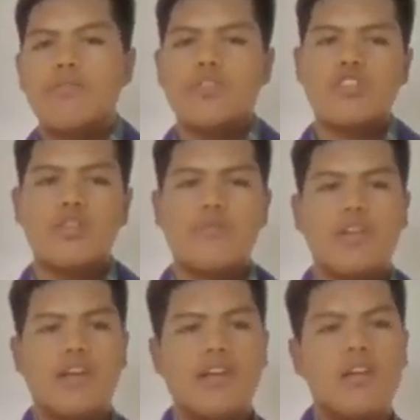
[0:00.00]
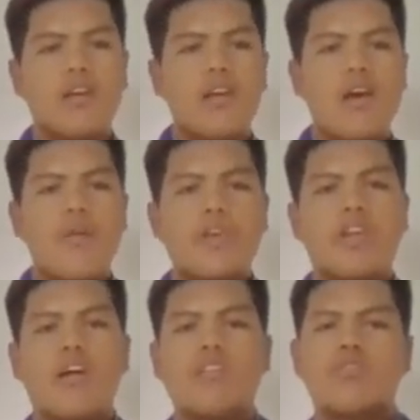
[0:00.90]
possibly
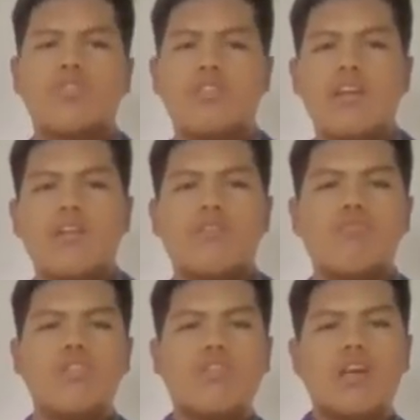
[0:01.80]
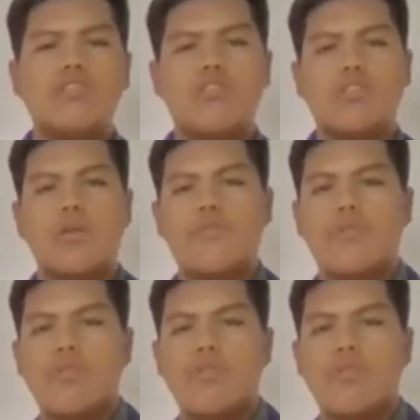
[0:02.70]
because they are more injury